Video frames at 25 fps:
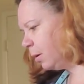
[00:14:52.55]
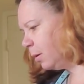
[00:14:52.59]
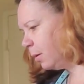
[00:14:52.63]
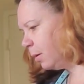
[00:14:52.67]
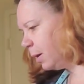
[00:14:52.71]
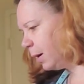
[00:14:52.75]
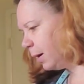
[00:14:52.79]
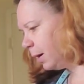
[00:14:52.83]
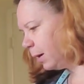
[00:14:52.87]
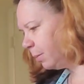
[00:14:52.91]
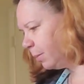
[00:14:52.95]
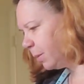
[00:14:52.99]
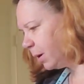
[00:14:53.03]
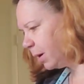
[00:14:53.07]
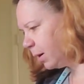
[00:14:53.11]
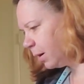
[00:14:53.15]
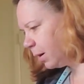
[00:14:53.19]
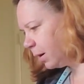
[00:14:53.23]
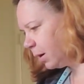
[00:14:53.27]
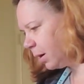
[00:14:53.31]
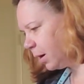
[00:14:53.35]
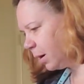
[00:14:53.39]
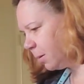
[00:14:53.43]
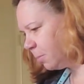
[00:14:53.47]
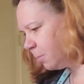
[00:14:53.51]
Line it back
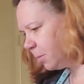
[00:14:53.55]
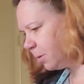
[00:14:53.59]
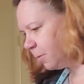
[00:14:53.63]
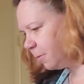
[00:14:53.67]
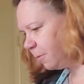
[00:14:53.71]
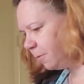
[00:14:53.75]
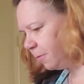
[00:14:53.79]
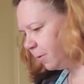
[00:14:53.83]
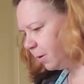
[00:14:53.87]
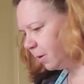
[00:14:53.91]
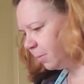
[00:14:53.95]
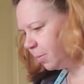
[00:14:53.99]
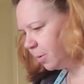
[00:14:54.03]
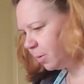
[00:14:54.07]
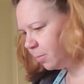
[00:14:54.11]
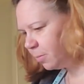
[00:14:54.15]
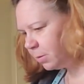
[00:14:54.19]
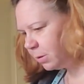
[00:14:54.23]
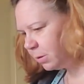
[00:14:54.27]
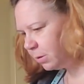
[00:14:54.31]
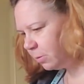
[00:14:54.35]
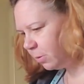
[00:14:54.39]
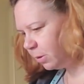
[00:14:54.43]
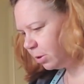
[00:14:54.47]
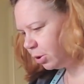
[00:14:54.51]
up, flip them,
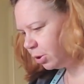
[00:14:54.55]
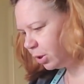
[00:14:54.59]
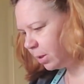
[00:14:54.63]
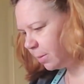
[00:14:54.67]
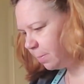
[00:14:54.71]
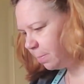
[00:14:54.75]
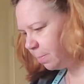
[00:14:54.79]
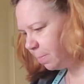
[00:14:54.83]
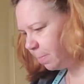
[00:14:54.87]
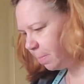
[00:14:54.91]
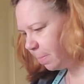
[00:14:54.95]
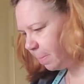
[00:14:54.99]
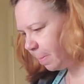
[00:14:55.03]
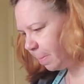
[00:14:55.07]
switch them.